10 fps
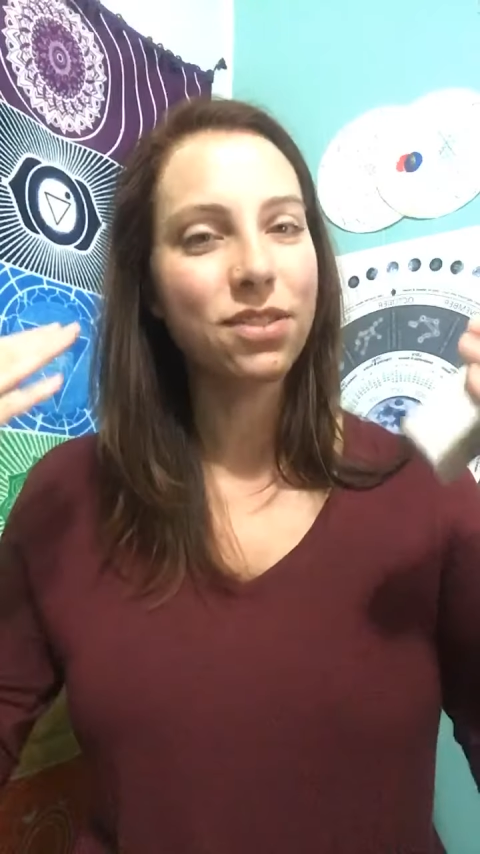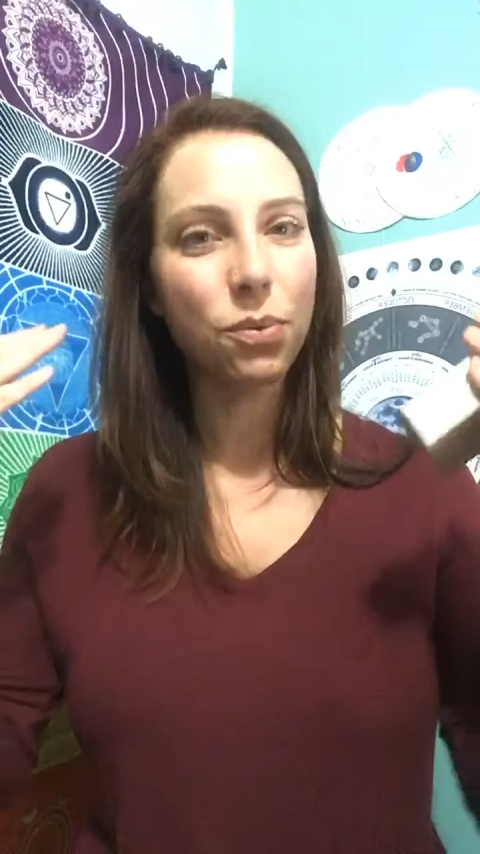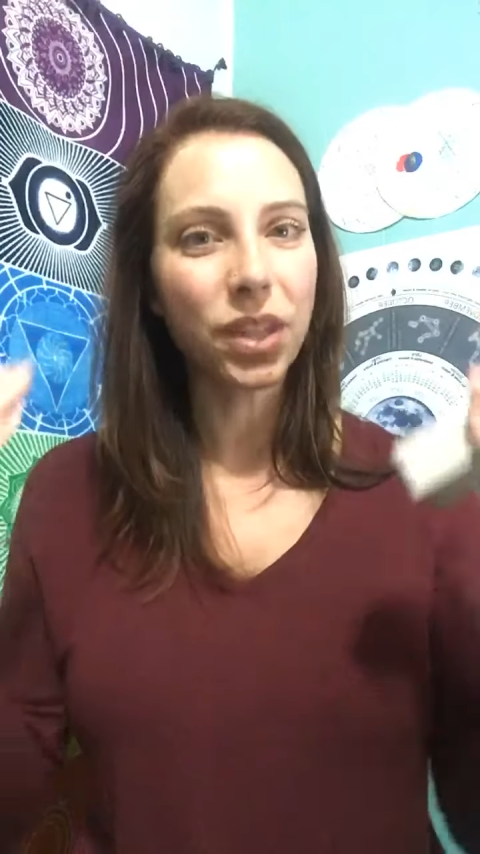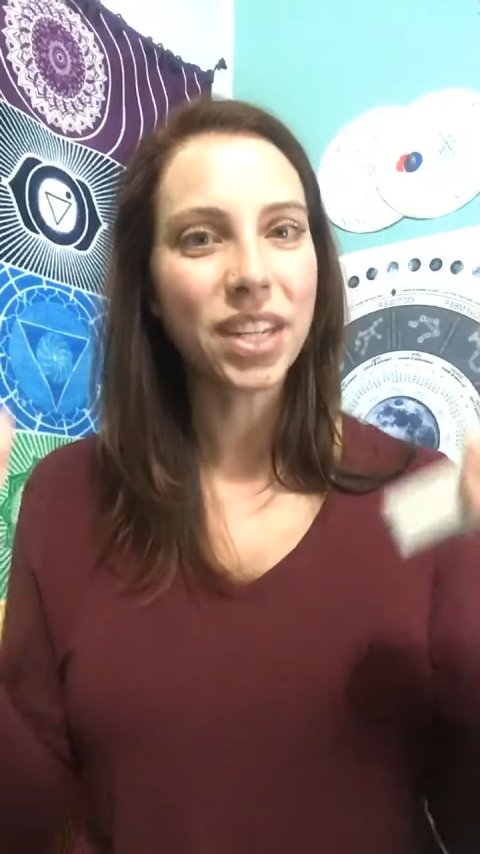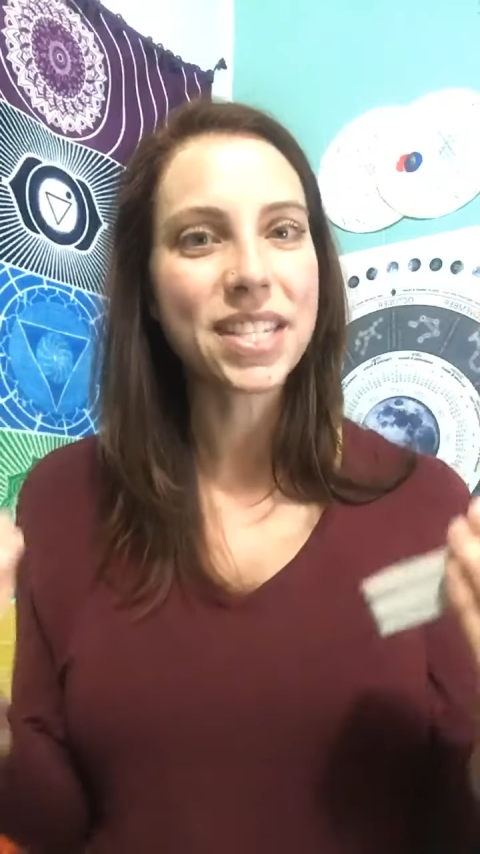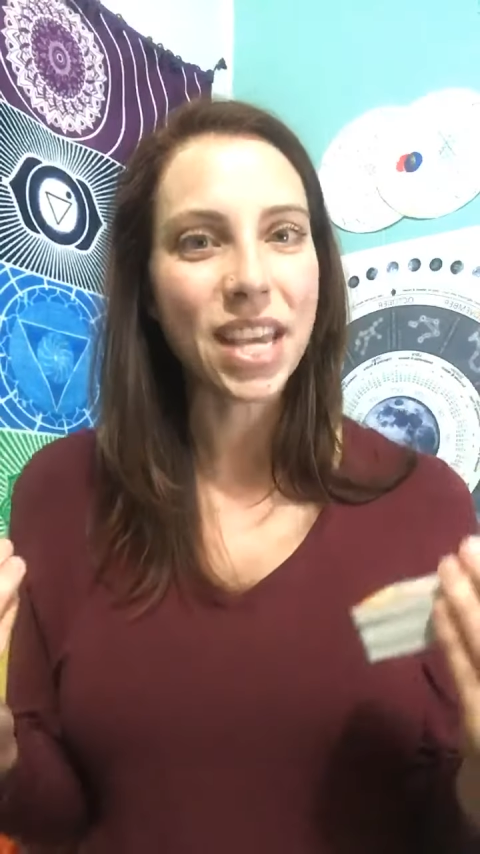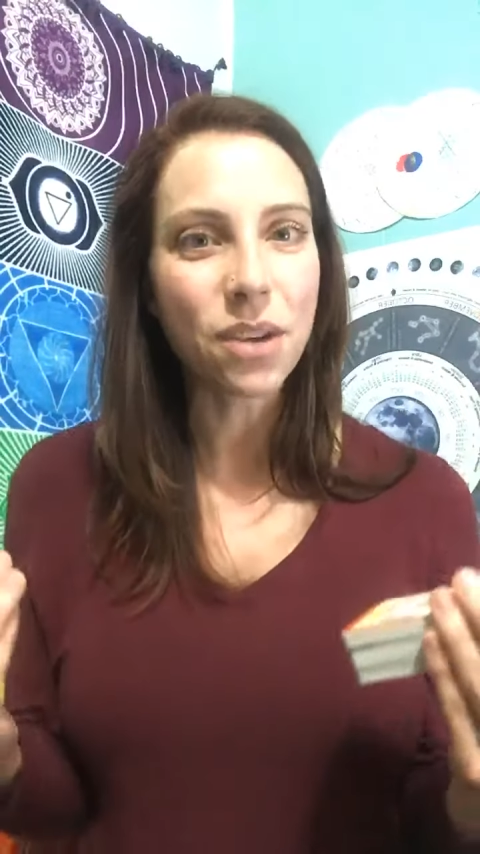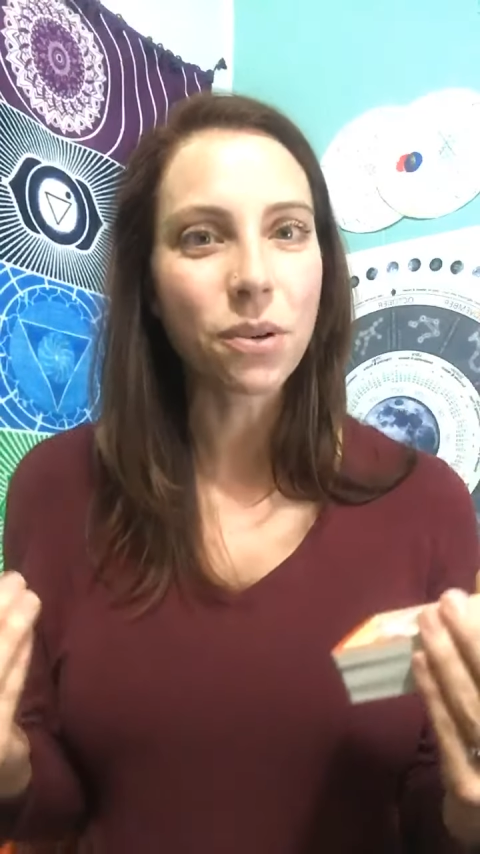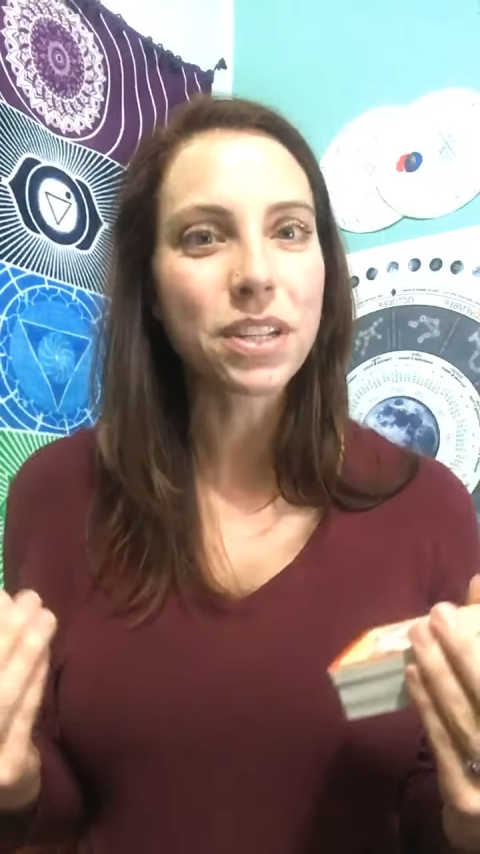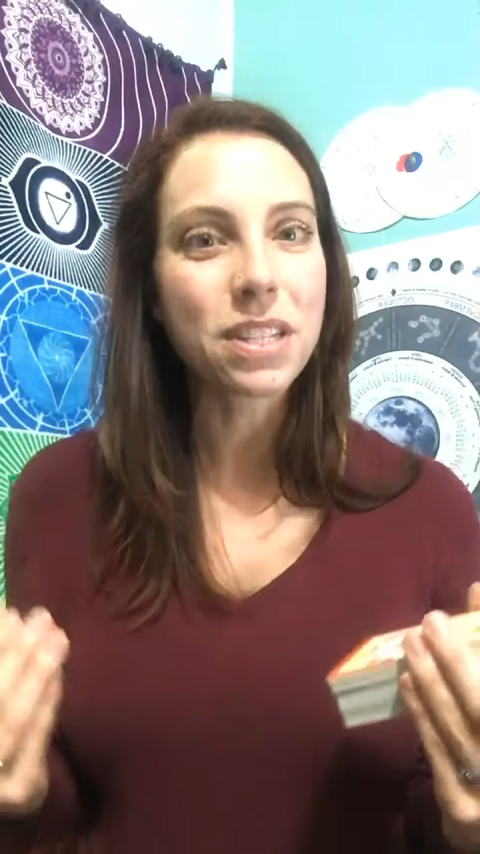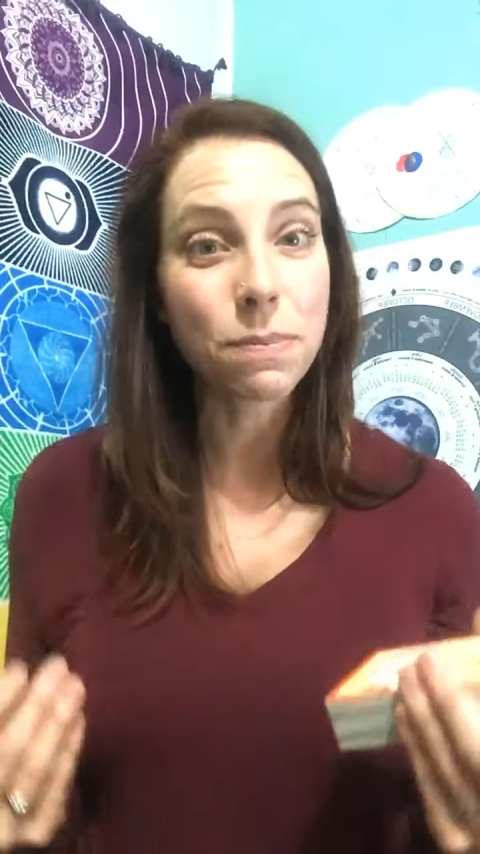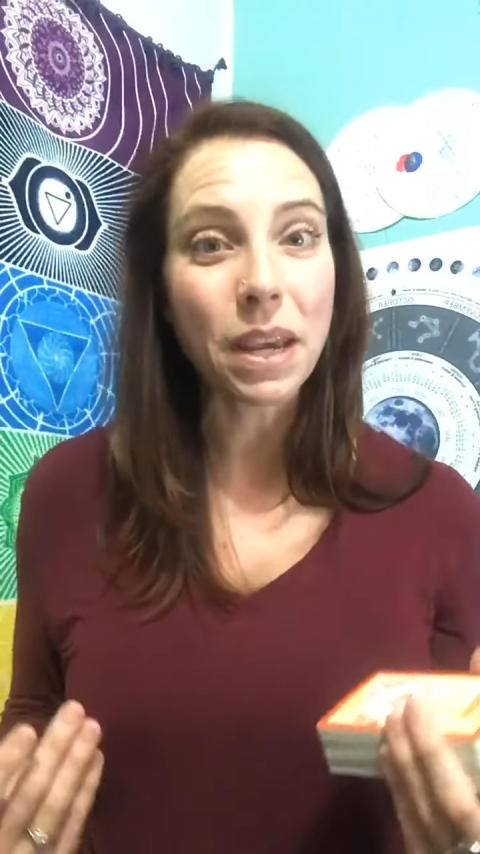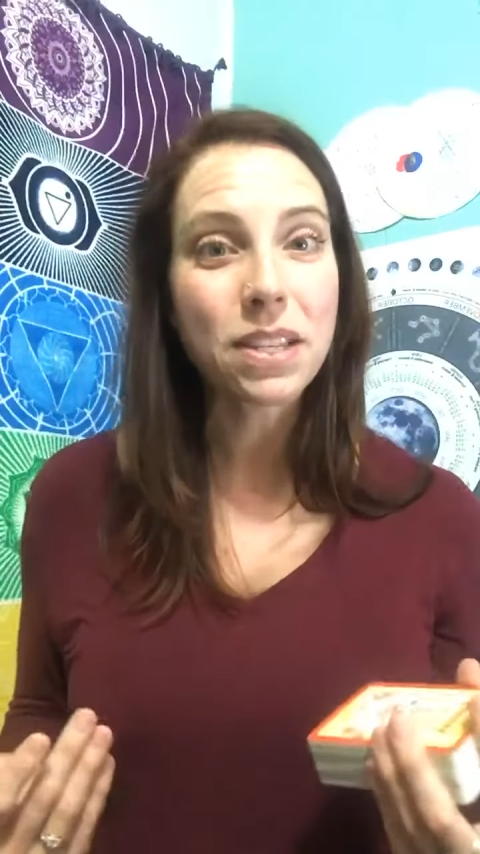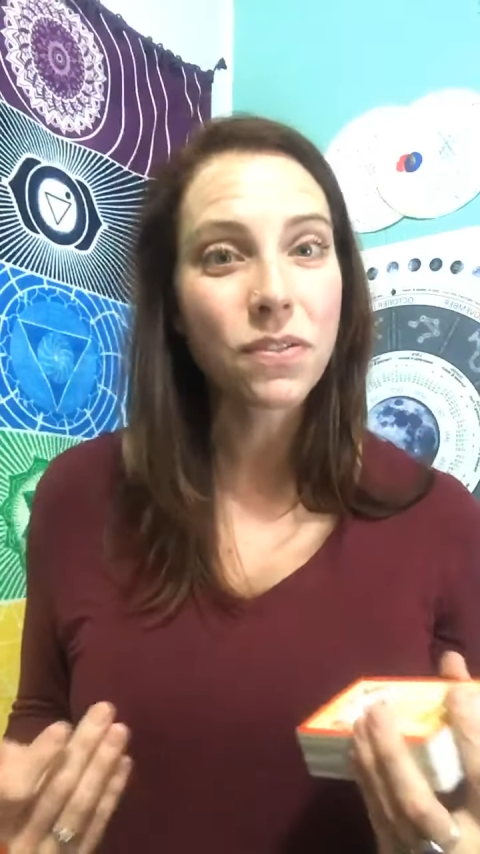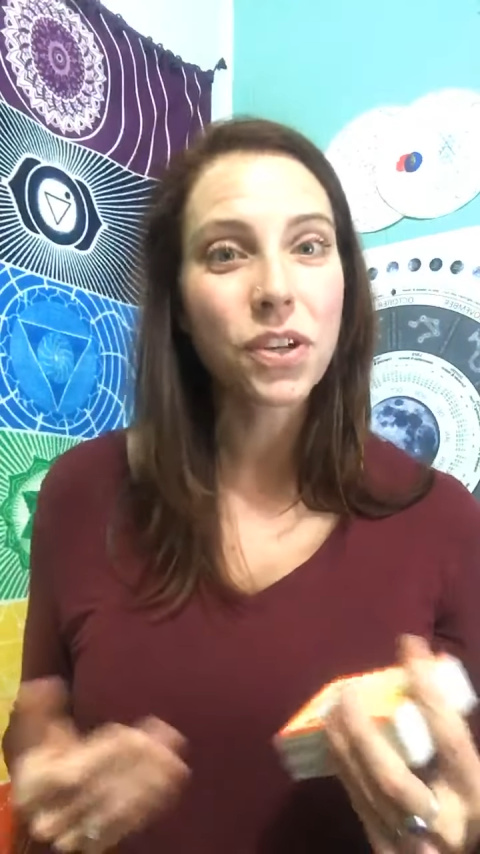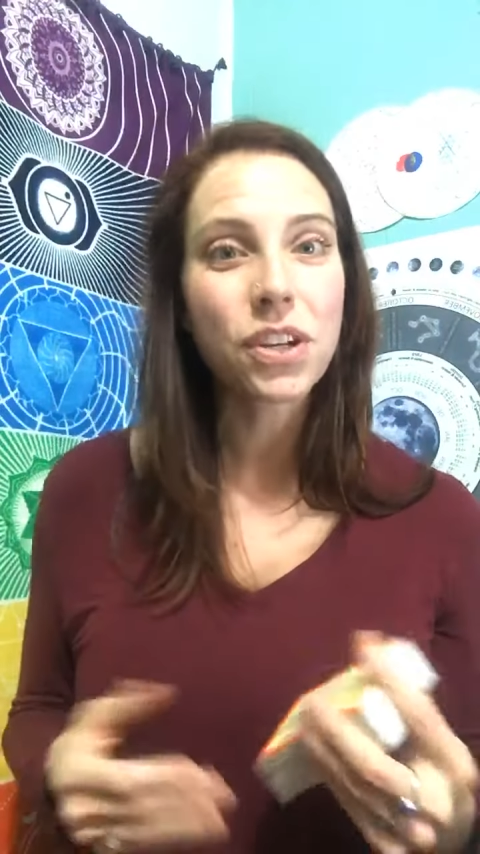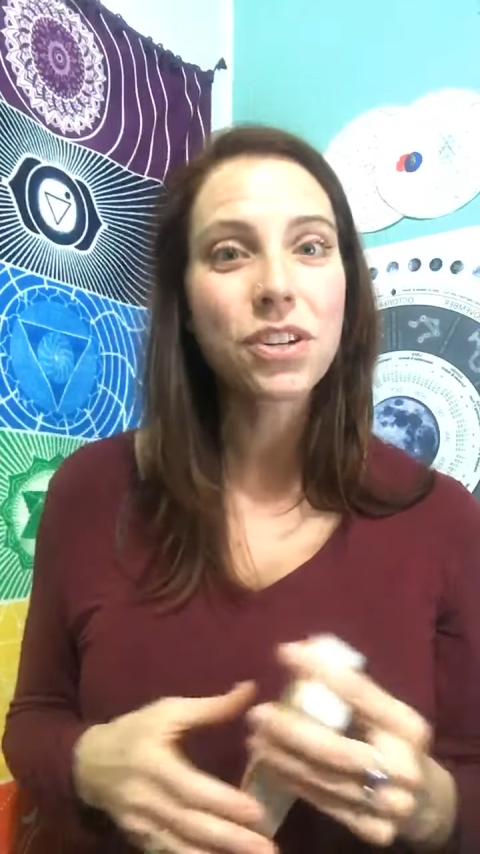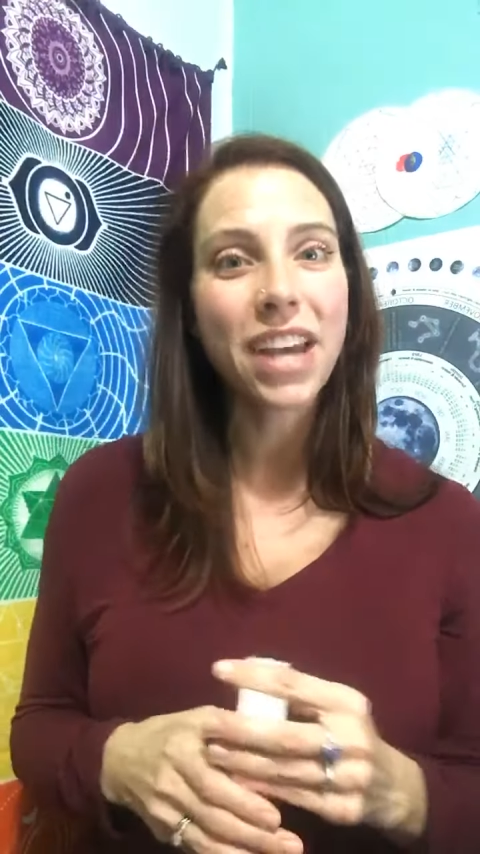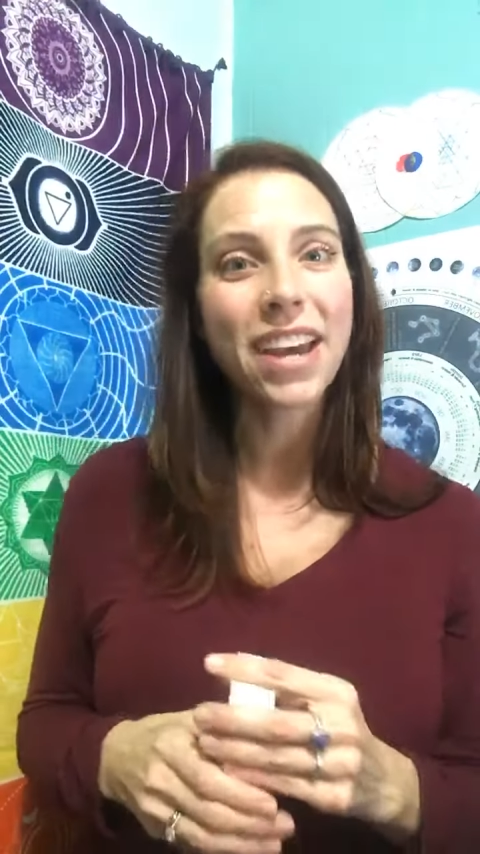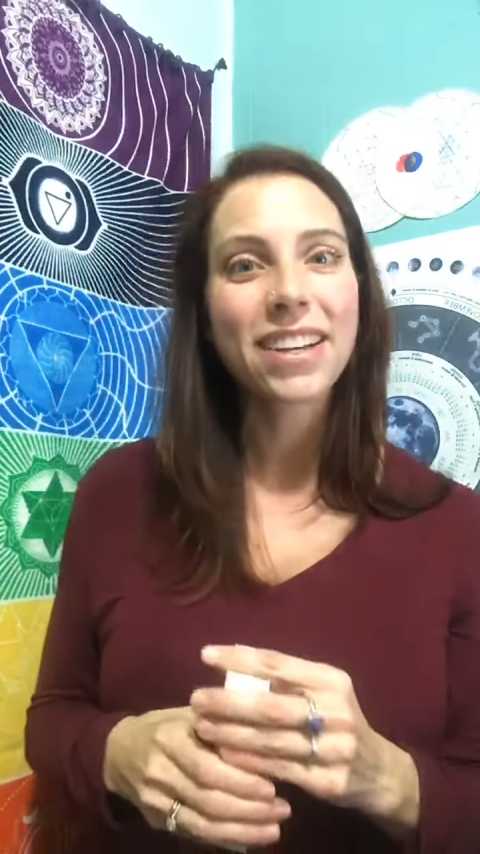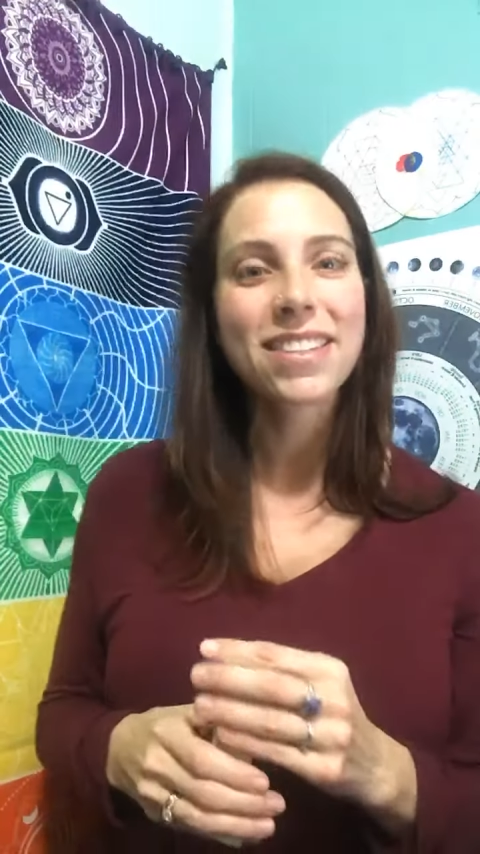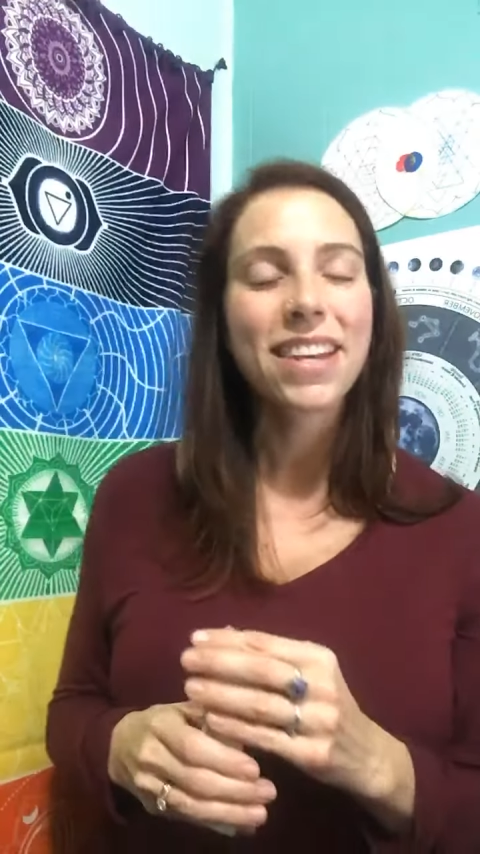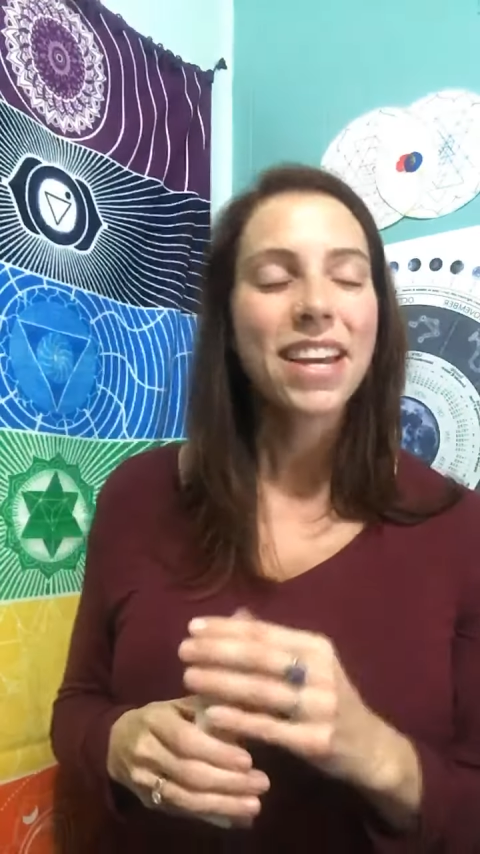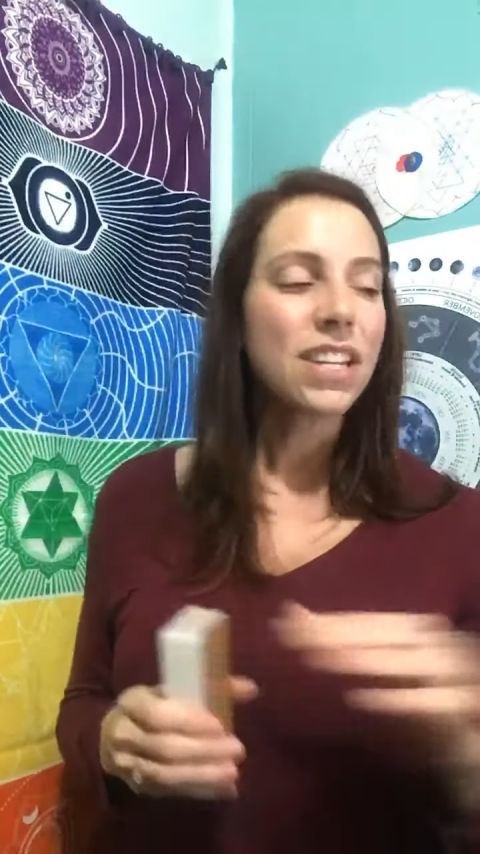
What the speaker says: a really sacred space for your decks,